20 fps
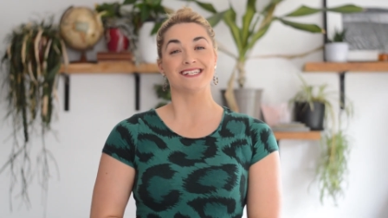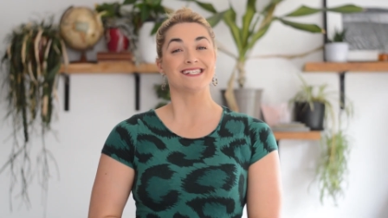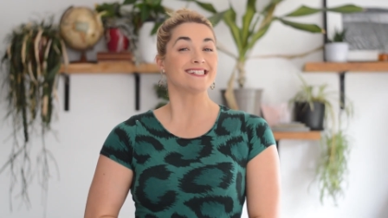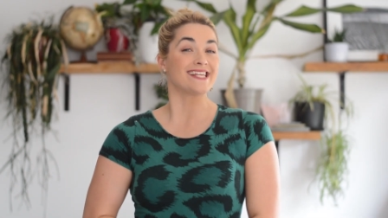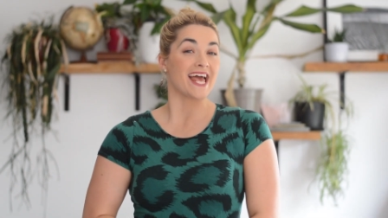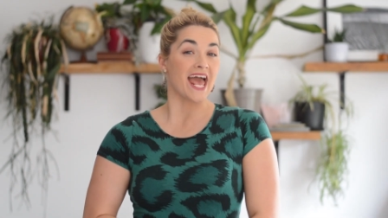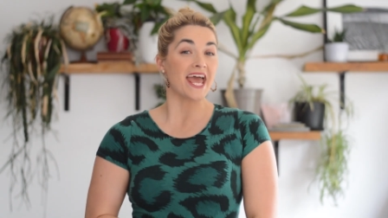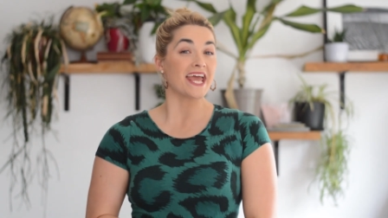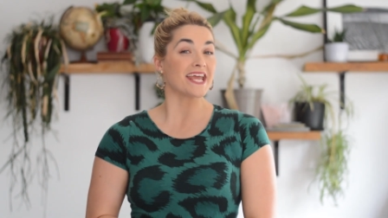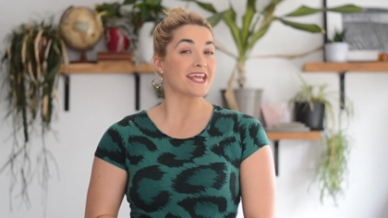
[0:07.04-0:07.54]

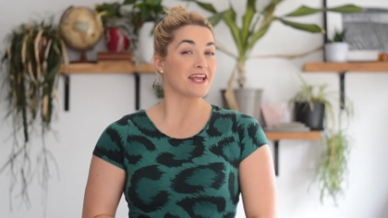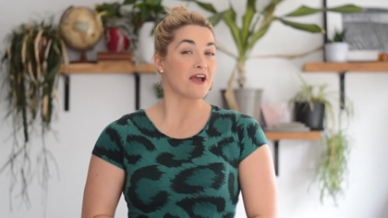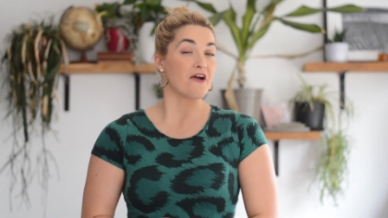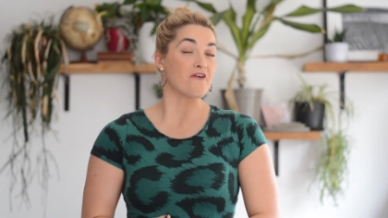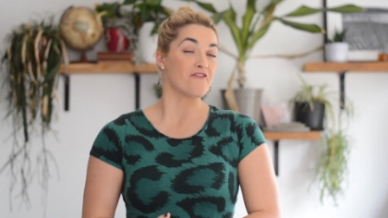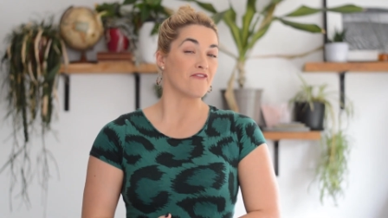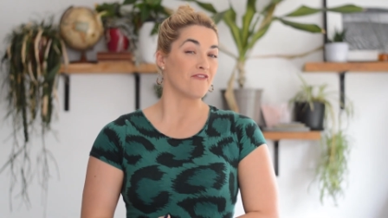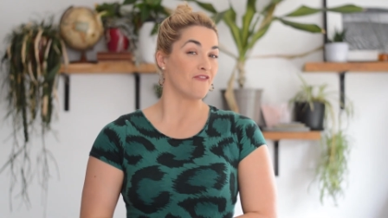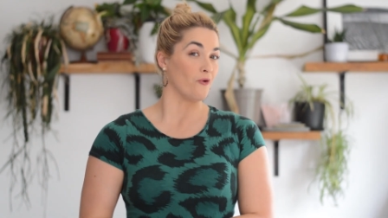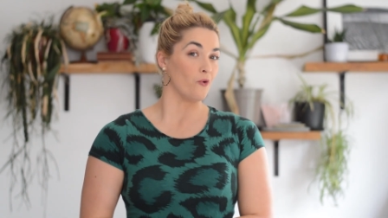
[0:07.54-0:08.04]
Day
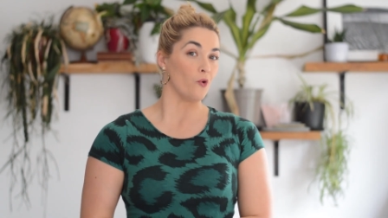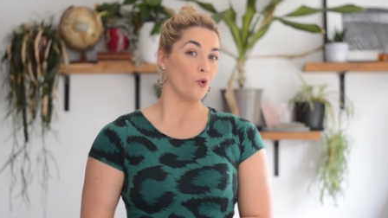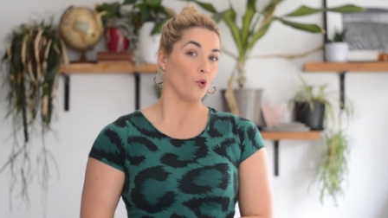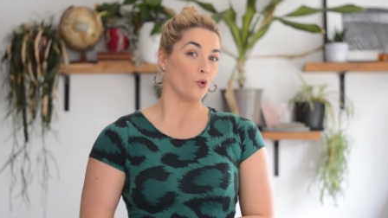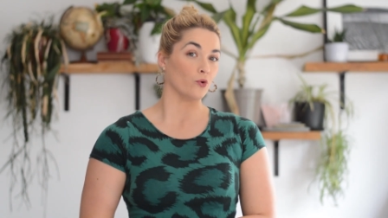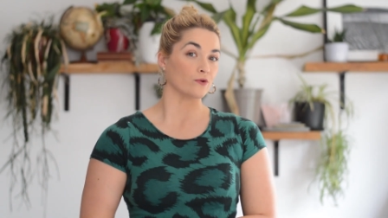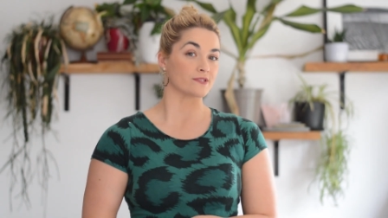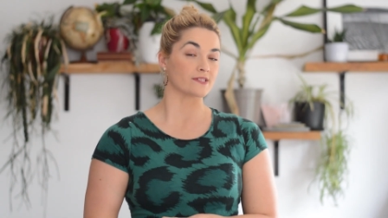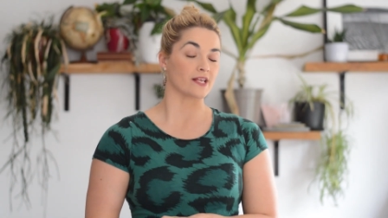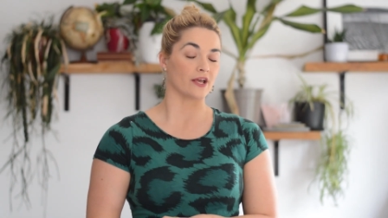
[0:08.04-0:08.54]

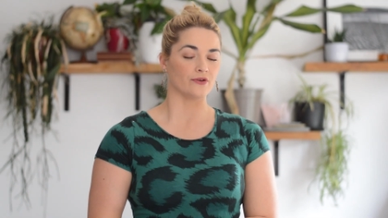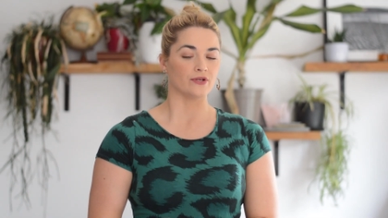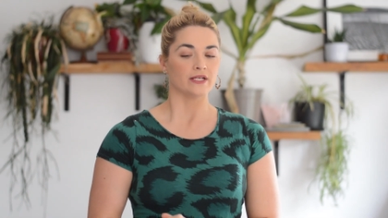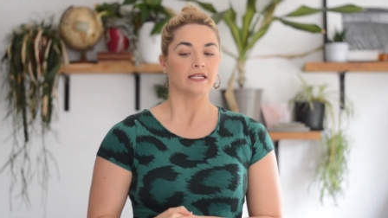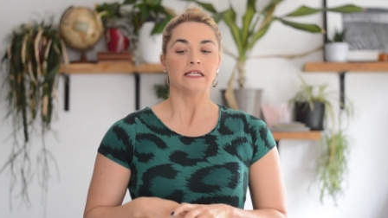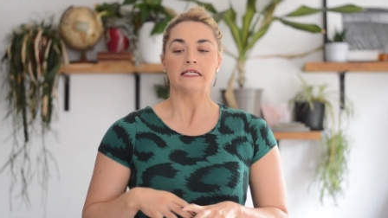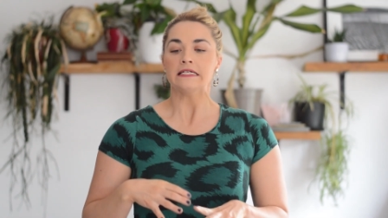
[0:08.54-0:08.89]
4. So